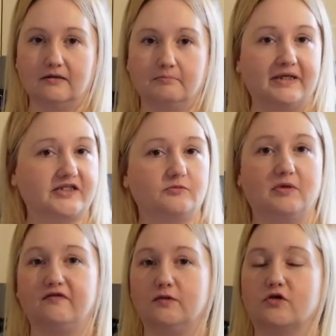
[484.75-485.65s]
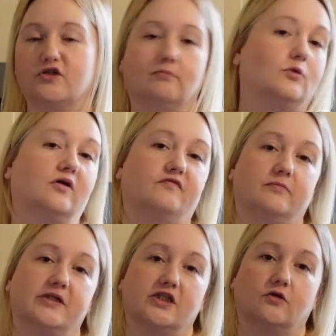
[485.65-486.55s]
Message me if you want some more
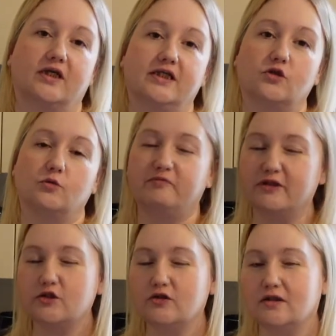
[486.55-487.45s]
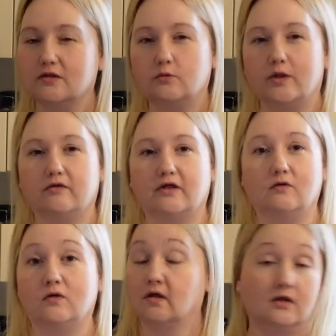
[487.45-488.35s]
information on keto. We've been doing it a little while
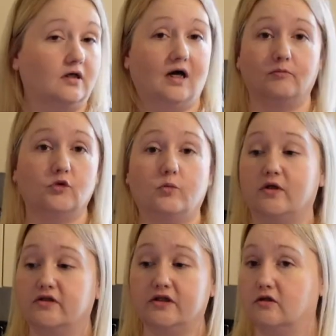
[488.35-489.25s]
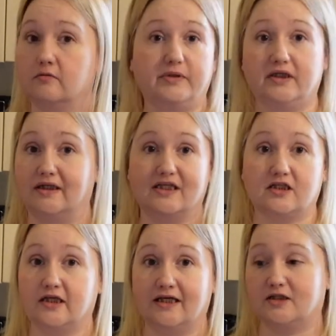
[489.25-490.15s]
now. I'm nowhere near being an
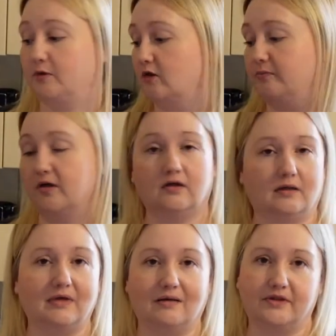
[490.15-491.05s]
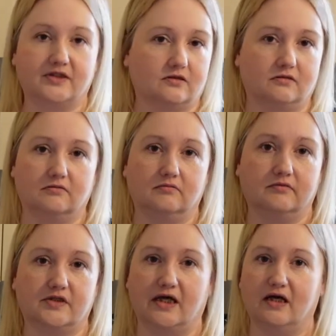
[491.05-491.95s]
expert, but I'm happy to
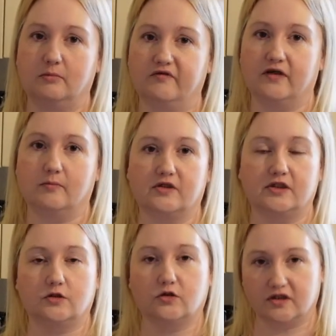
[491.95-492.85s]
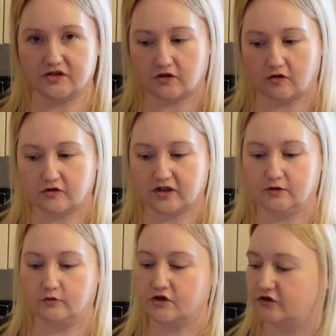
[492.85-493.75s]
help if anybody's looking to start their
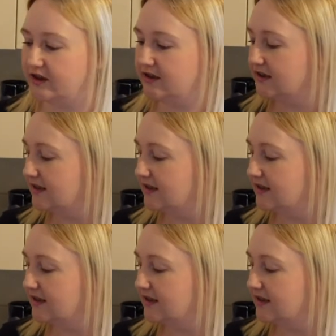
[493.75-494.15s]
keto journey.